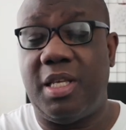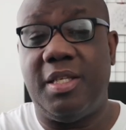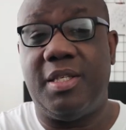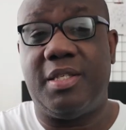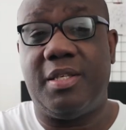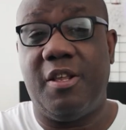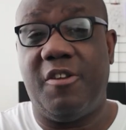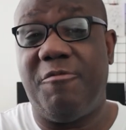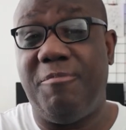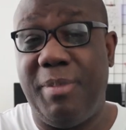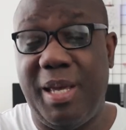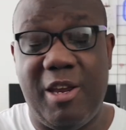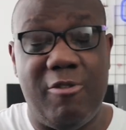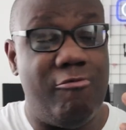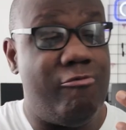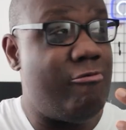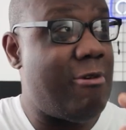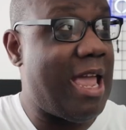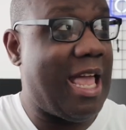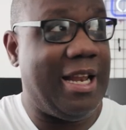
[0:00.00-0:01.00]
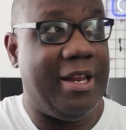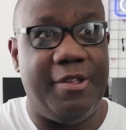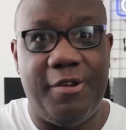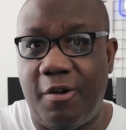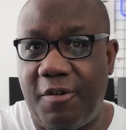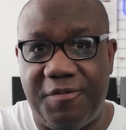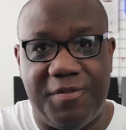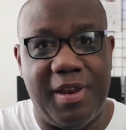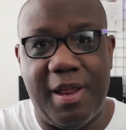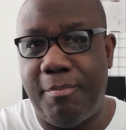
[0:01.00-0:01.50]
instead of me rattling
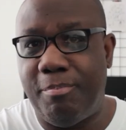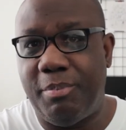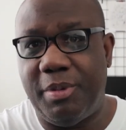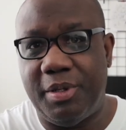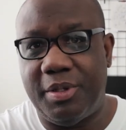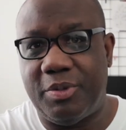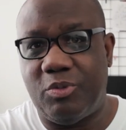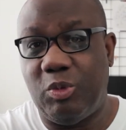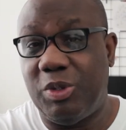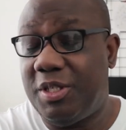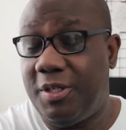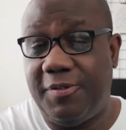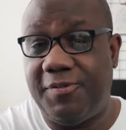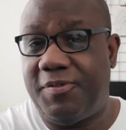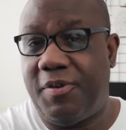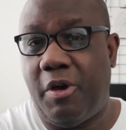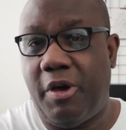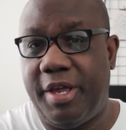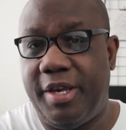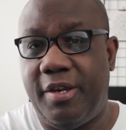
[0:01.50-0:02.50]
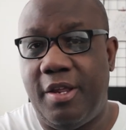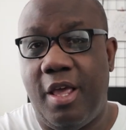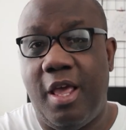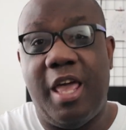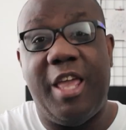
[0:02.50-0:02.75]
off numbers, which is fine,